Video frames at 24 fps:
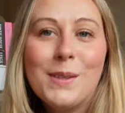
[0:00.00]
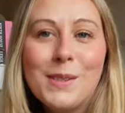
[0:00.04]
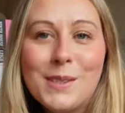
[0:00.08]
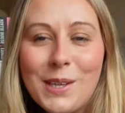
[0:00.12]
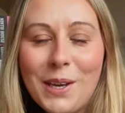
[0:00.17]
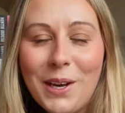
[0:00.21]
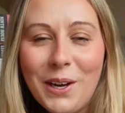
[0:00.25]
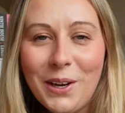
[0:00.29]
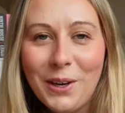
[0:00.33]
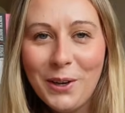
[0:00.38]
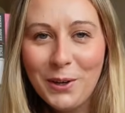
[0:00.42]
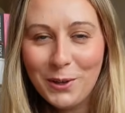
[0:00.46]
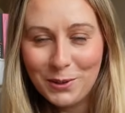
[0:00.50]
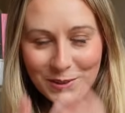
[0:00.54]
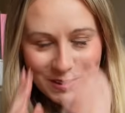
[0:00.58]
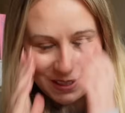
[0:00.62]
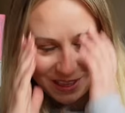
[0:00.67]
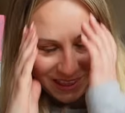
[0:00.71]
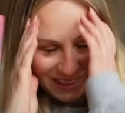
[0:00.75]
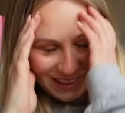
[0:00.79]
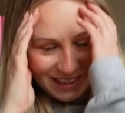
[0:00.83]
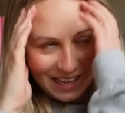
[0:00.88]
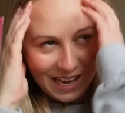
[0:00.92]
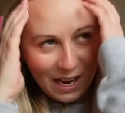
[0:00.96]
So
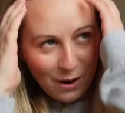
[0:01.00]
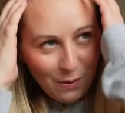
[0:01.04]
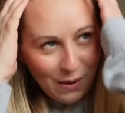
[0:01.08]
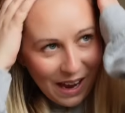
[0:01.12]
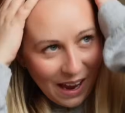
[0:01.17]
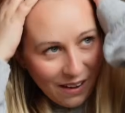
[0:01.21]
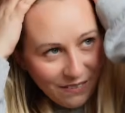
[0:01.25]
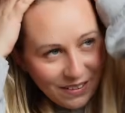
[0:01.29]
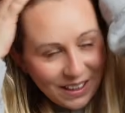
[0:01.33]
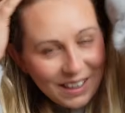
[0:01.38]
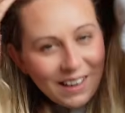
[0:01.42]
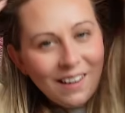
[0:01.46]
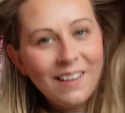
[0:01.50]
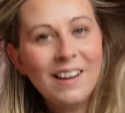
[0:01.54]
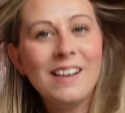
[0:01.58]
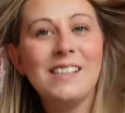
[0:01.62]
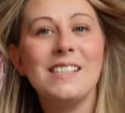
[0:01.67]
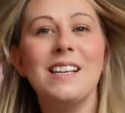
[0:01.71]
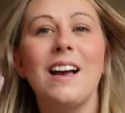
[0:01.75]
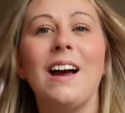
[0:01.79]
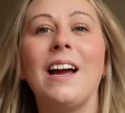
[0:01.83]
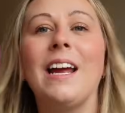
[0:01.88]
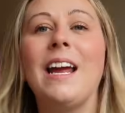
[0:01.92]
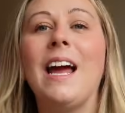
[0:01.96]
there we have it,
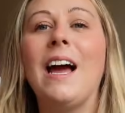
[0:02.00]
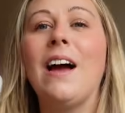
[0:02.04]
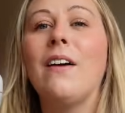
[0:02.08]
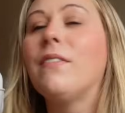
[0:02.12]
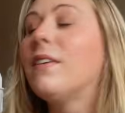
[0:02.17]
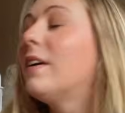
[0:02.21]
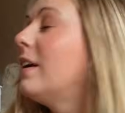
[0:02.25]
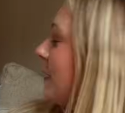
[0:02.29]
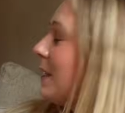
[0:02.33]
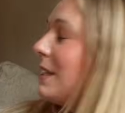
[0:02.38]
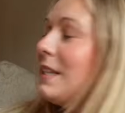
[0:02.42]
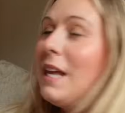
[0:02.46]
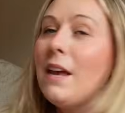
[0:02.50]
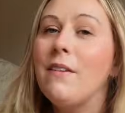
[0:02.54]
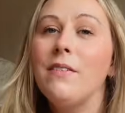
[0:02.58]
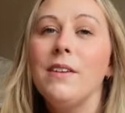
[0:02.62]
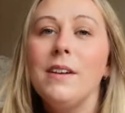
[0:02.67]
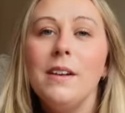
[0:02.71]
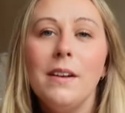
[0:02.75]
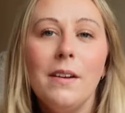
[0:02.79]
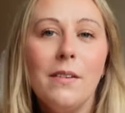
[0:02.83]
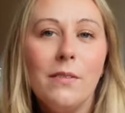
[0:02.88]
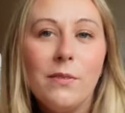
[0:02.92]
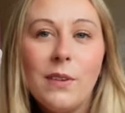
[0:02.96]
guys. I have
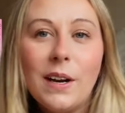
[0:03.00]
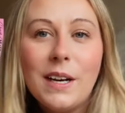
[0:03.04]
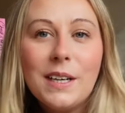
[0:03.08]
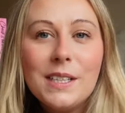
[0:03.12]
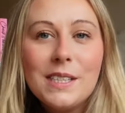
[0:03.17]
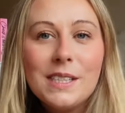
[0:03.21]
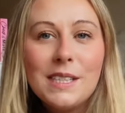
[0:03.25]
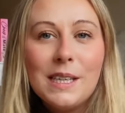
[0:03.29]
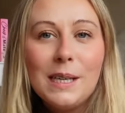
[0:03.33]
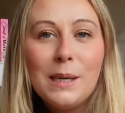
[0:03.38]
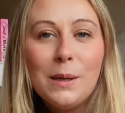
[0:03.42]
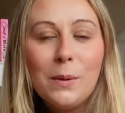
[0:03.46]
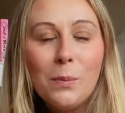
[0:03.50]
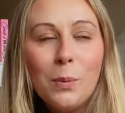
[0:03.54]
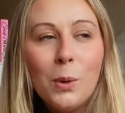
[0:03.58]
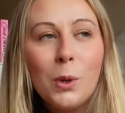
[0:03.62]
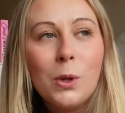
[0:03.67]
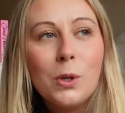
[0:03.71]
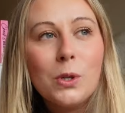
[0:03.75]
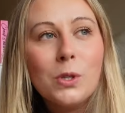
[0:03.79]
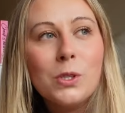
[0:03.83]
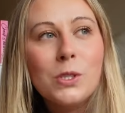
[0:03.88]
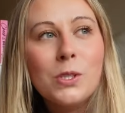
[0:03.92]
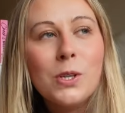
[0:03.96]
7 fantasy
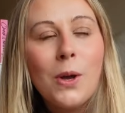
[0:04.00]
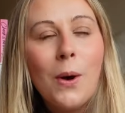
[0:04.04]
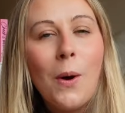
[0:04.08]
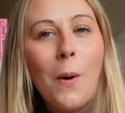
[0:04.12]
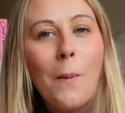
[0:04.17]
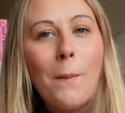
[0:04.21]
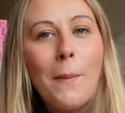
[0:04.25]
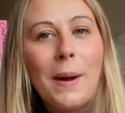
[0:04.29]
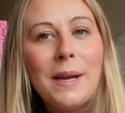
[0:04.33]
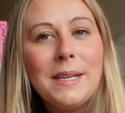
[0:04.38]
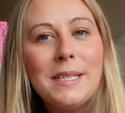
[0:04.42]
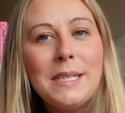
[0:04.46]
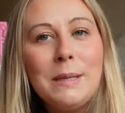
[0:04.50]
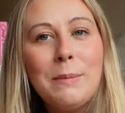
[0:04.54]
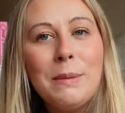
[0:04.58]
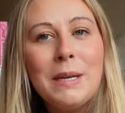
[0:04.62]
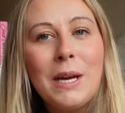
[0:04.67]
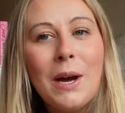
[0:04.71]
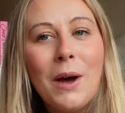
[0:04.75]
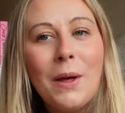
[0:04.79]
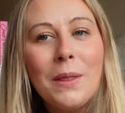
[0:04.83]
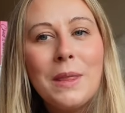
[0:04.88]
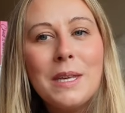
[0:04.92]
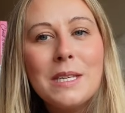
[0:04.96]
books on my
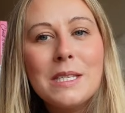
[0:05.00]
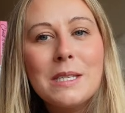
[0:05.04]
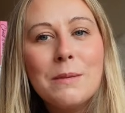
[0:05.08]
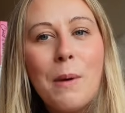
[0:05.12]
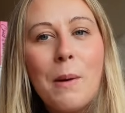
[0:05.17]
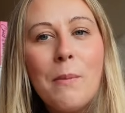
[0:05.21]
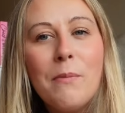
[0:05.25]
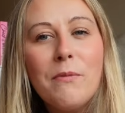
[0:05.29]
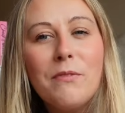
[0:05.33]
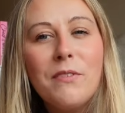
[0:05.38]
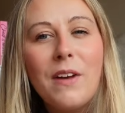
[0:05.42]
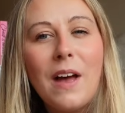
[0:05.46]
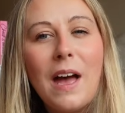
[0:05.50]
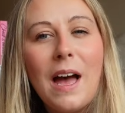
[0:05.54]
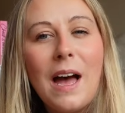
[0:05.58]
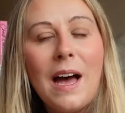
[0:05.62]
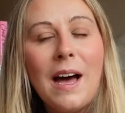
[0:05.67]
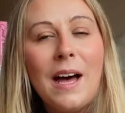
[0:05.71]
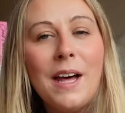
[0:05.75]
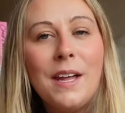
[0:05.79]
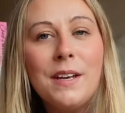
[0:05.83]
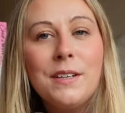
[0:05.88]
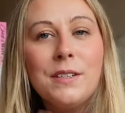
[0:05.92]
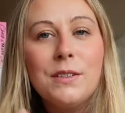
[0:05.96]
TBR this month
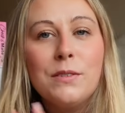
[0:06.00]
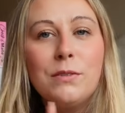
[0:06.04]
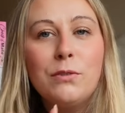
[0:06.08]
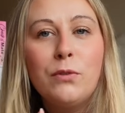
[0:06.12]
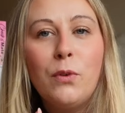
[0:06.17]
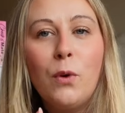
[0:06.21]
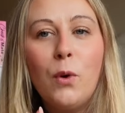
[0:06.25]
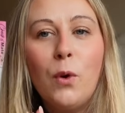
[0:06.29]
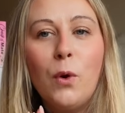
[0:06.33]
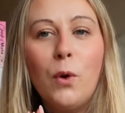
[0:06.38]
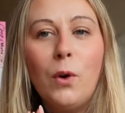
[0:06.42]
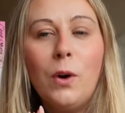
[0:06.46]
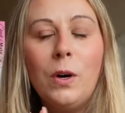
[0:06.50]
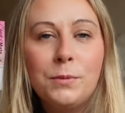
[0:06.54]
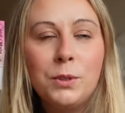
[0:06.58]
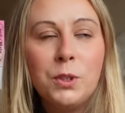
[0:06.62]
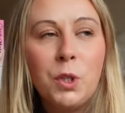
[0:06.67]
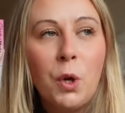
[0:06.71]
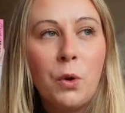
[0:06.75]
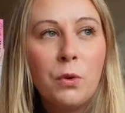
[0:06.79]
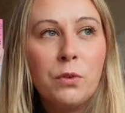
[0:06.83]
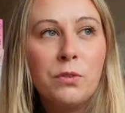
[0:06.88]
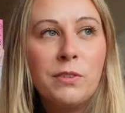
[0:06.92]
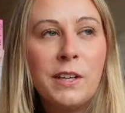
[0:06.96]
and 4
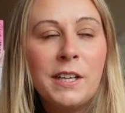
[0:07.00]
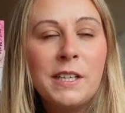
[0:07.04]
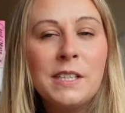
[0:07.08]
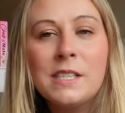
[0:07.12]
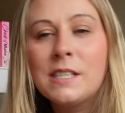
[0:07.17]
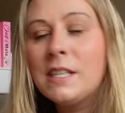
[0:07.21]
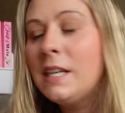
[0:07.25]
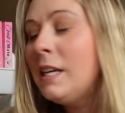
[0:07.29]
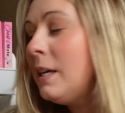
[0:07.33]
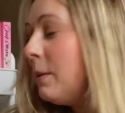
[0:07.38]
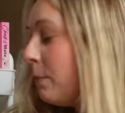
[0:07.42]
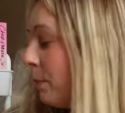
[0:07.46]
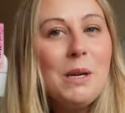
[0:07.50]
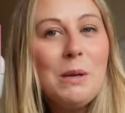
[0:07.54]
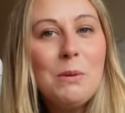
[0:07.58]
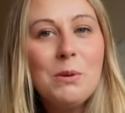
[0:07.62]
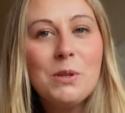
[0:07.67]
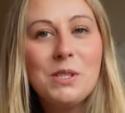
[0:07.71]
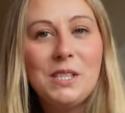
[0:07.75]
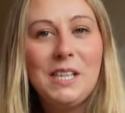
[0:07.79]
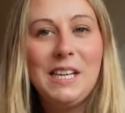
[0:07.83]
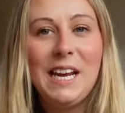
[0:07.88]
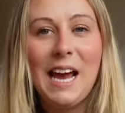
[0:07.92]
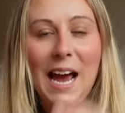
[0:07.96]
non-fantasy. We will
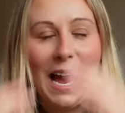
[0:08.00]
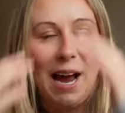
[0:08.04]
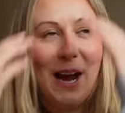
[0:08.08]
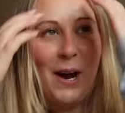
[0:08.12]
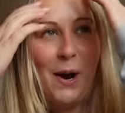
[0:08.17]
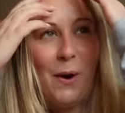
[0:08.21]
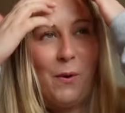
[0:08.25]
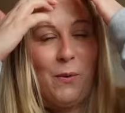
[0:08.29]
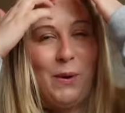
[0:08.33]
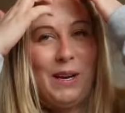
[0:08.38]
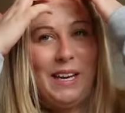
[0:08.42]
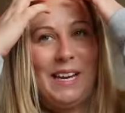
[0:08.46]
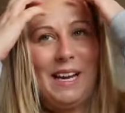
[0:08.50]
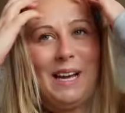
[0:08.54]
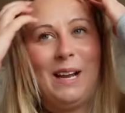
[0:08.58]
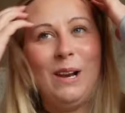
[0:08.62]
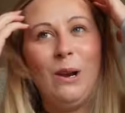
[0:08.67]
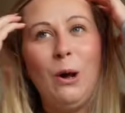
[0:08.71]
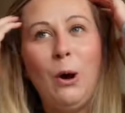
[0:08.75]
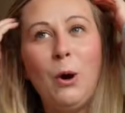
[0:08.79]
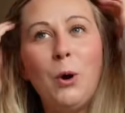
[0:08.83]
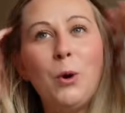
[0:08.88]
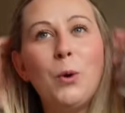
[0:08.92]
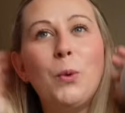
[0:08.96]
see how we get
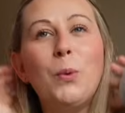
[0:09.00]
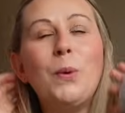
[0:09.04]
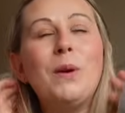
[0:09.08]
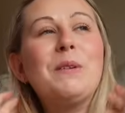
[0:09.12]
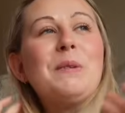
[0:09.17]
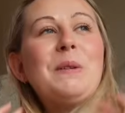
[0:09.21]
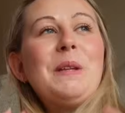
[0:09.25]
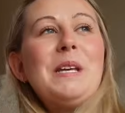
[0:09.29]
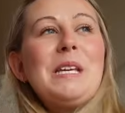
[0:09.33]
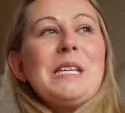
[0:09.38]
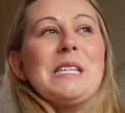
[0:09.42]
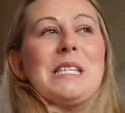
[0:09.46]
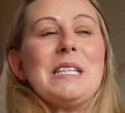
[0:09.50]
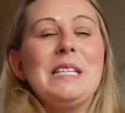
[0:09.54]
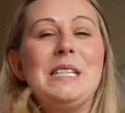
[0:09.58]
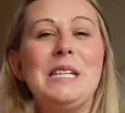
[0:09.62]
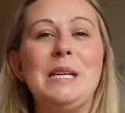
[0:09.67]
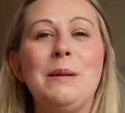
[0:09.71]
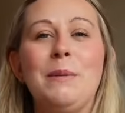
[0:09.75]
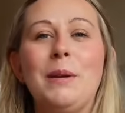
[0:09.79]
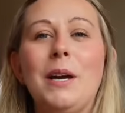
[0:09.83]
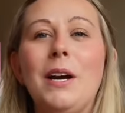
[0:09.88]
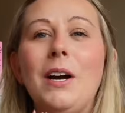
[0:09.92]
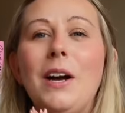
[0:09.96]
along with this
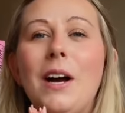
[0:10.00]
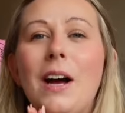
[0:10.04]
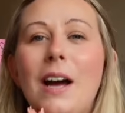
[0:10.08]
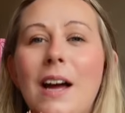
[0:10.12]
TBR.